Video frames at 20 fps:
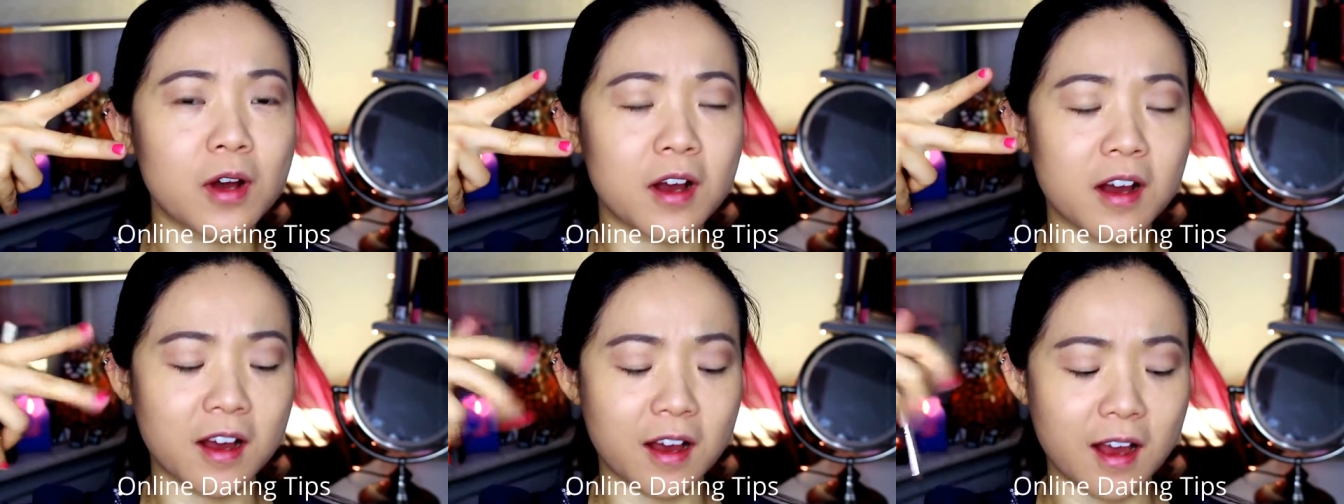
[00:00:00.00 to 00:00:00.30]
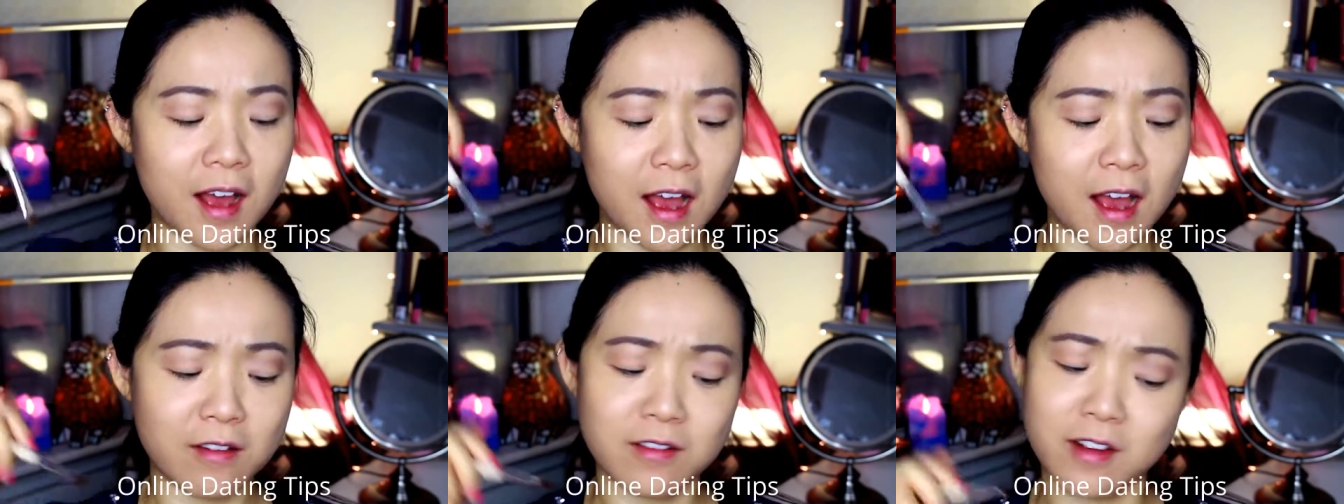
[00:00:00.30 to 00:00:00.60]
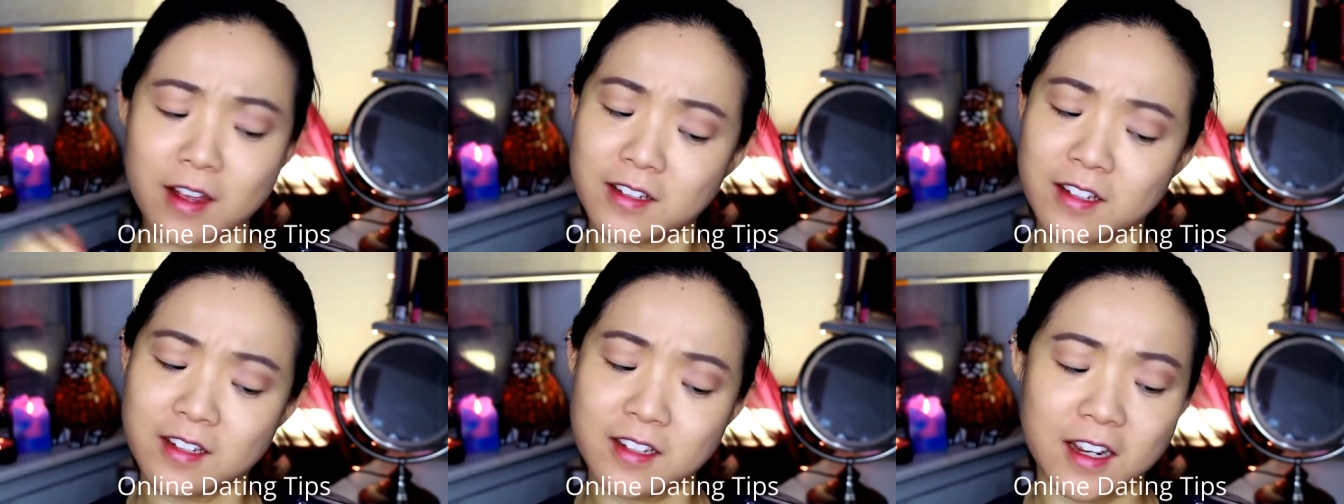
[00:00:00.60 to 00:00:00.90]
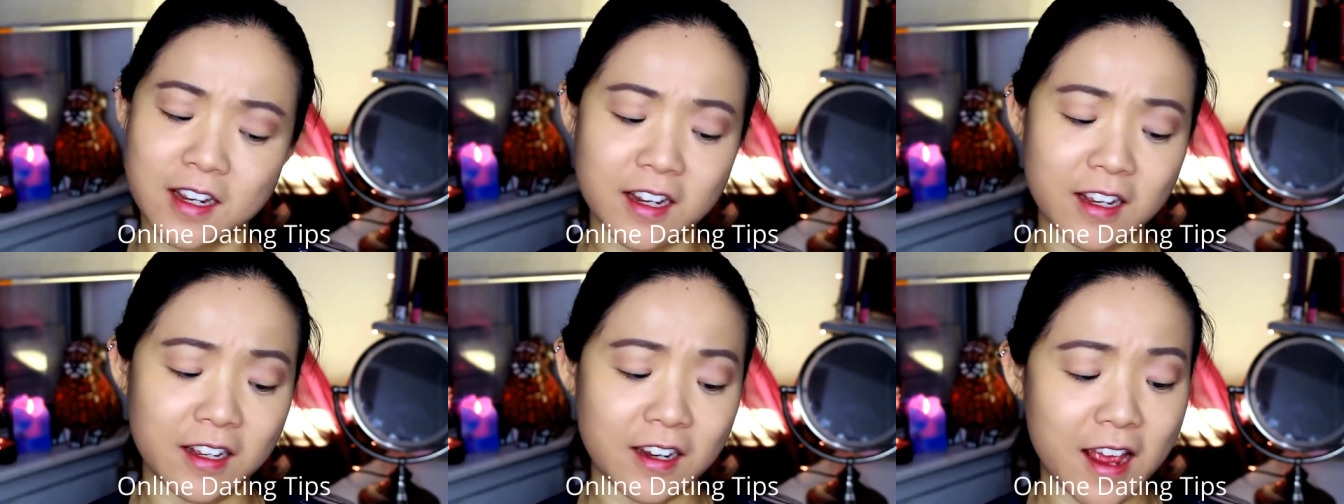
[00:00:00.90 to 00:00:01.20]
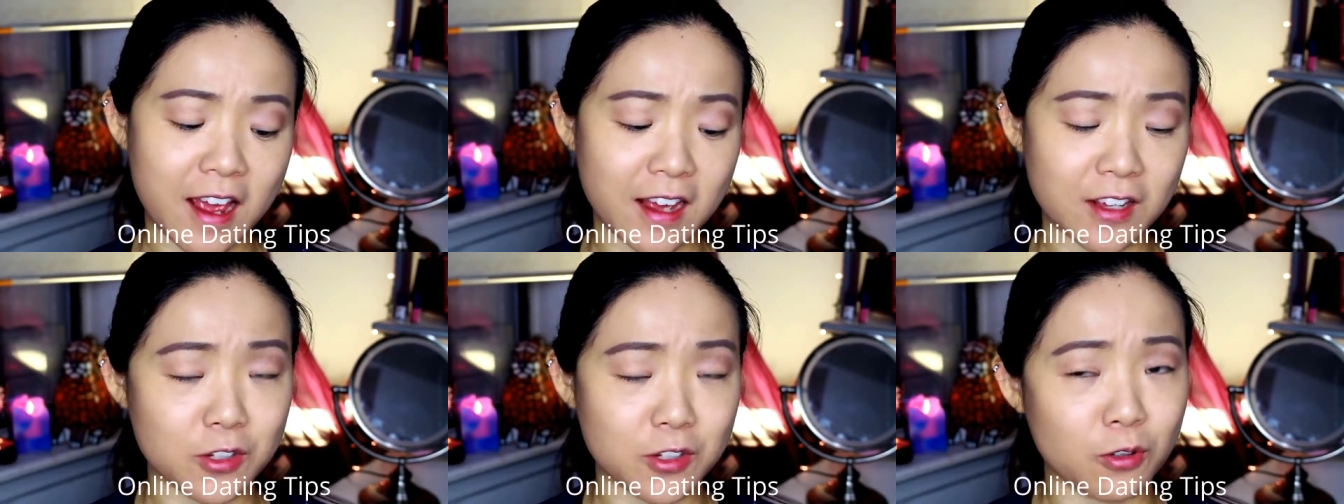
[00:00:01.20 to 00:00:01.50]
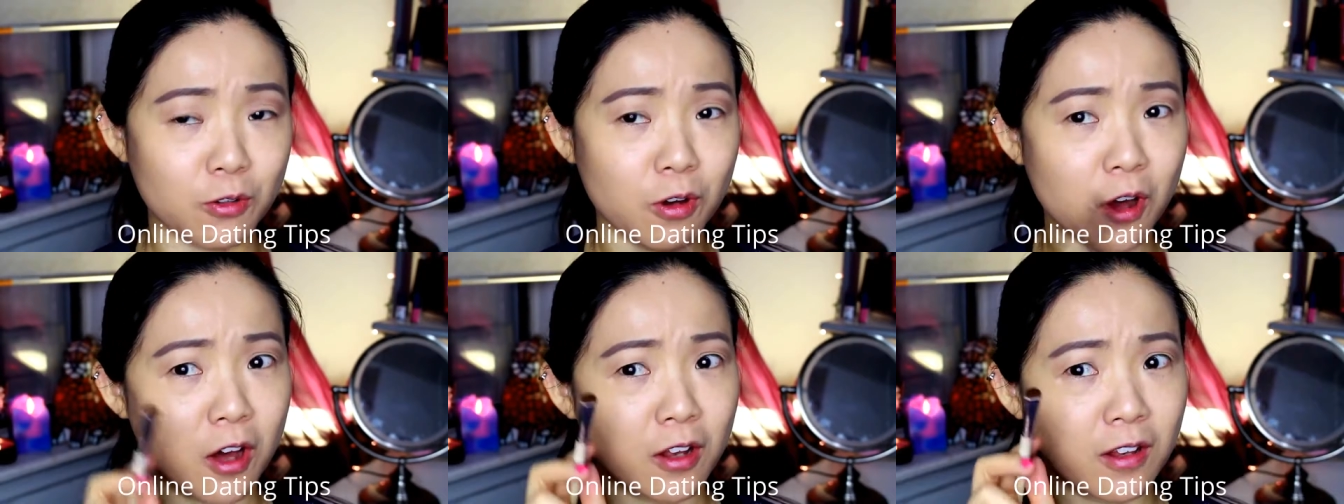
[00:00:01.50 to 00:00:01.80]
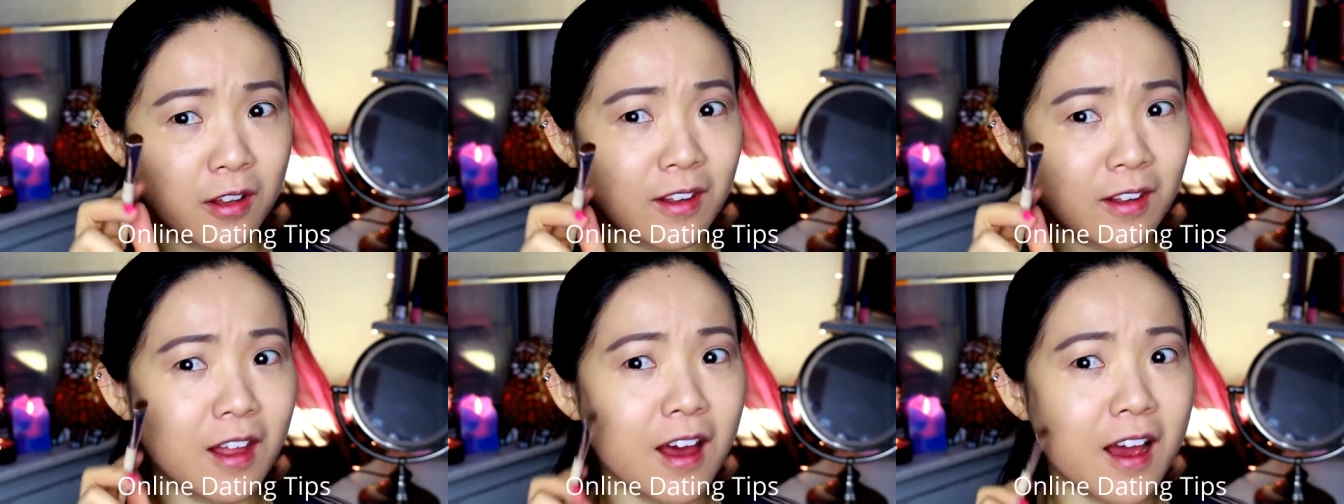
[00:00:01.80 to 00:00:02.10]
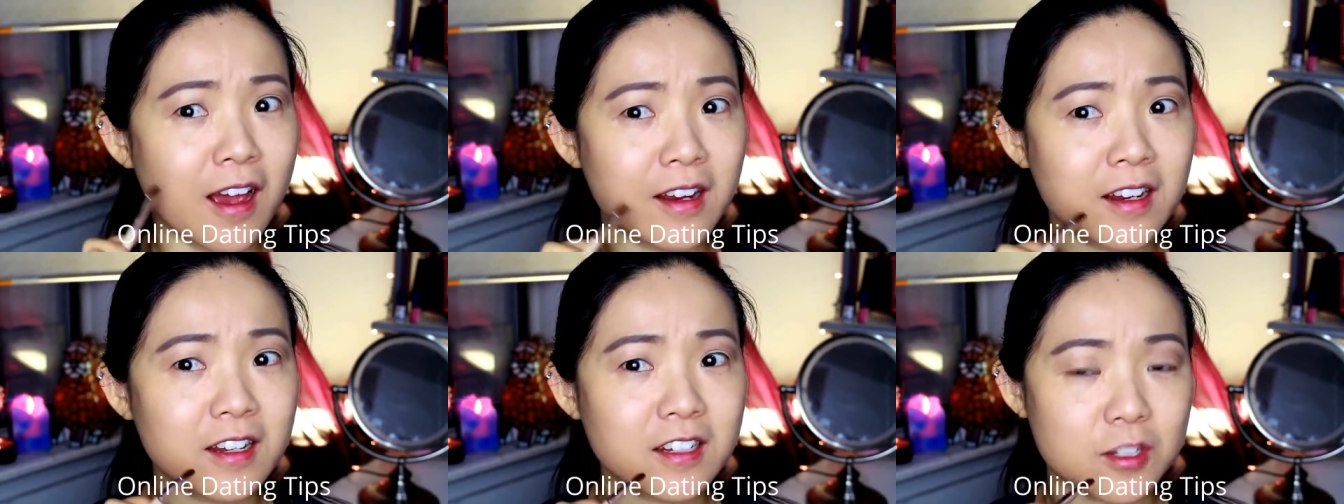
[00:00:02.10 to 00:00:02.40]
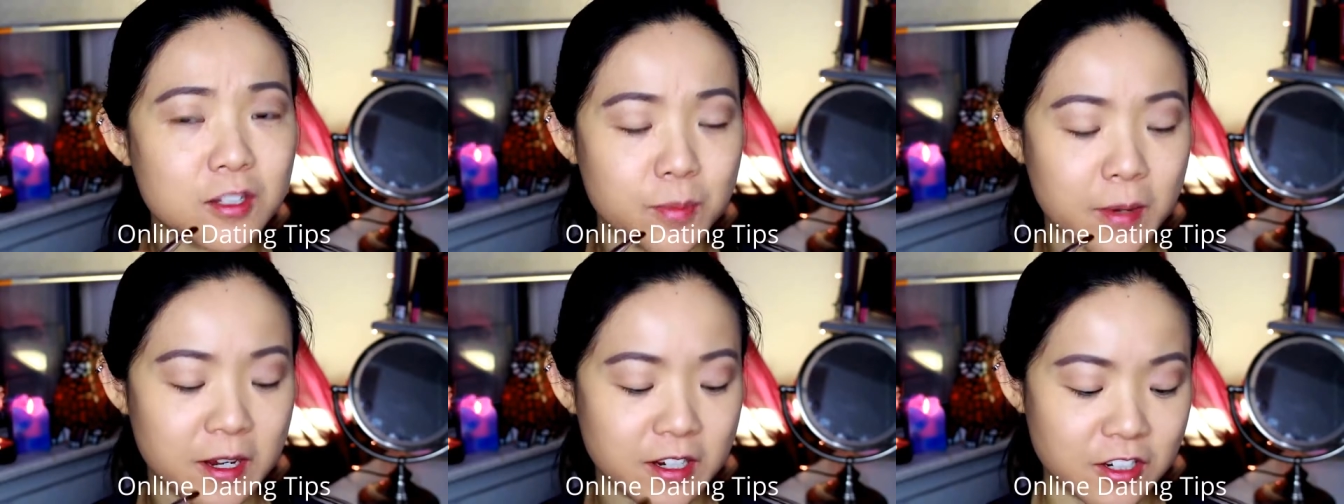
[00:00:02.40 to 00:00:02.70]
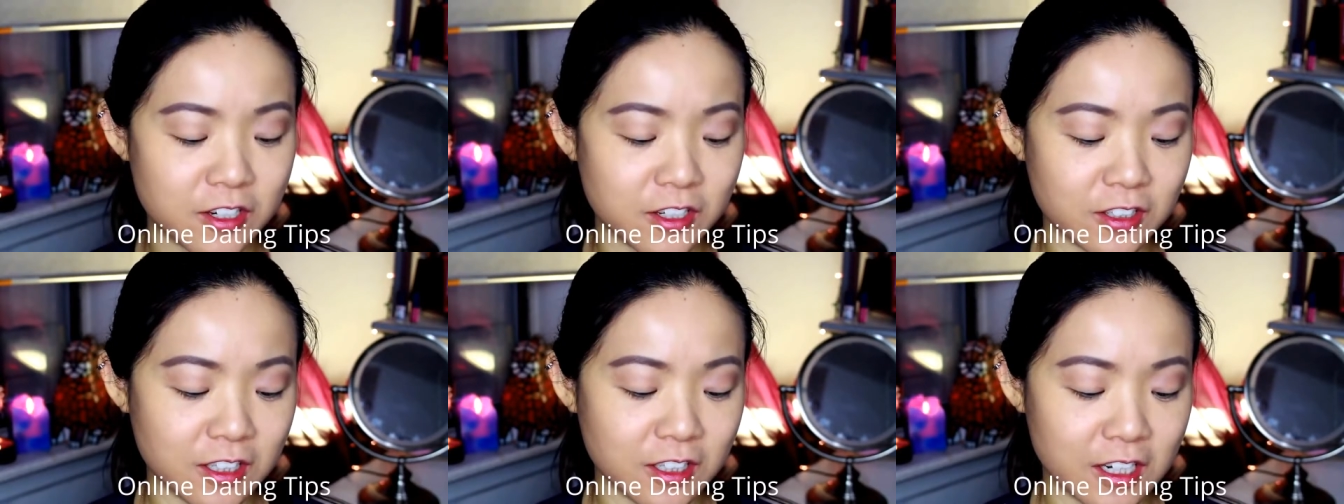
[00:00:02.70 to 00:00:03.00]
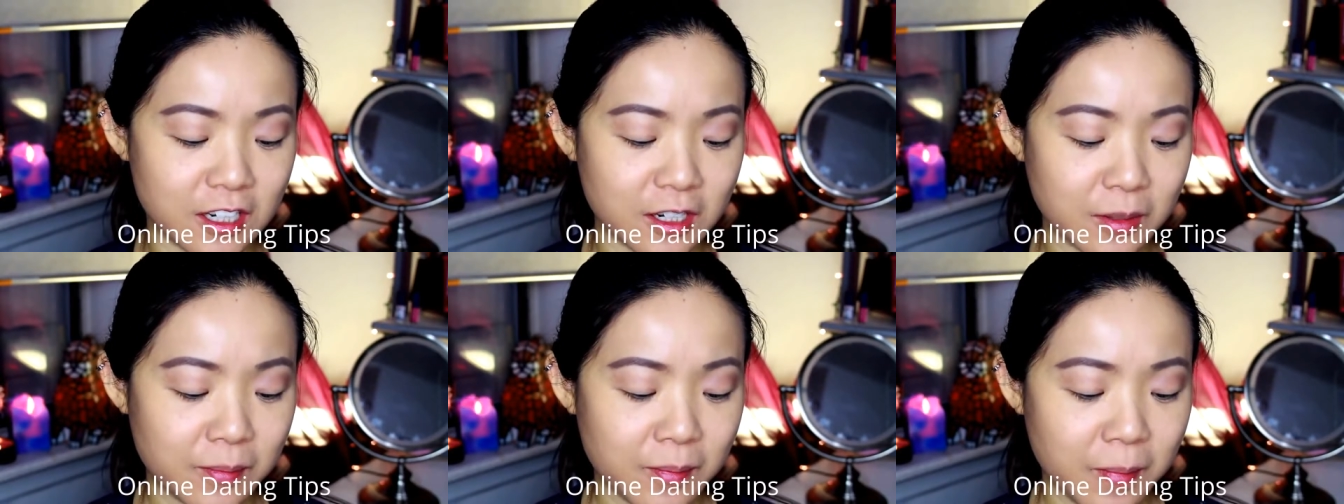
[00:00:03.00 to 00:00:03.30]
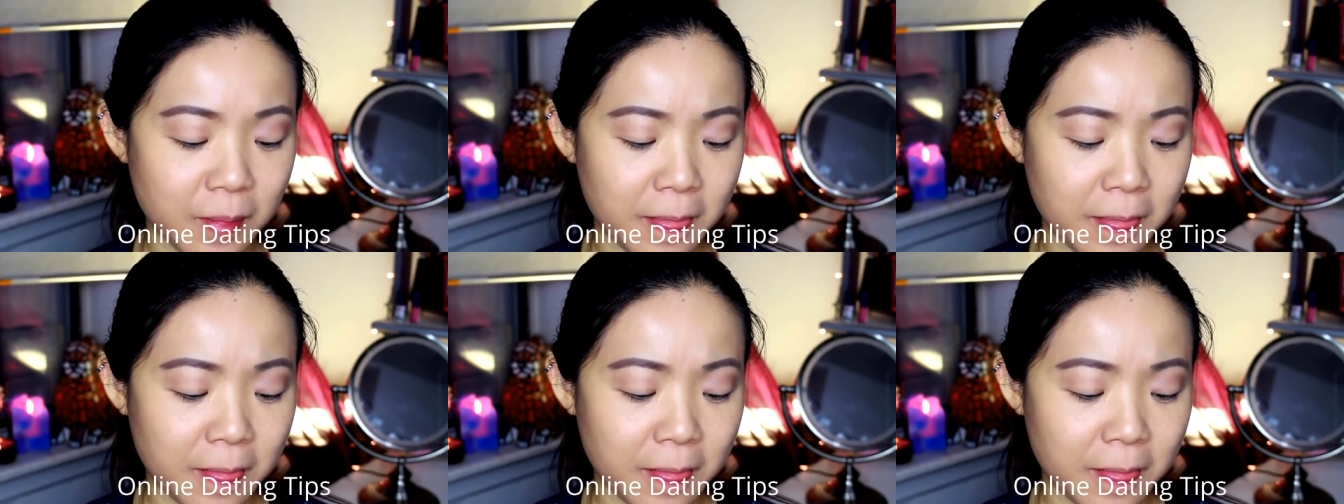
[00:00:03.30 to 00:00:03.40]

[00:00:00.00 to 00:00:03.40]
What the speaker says: How not to date an asshole online especially.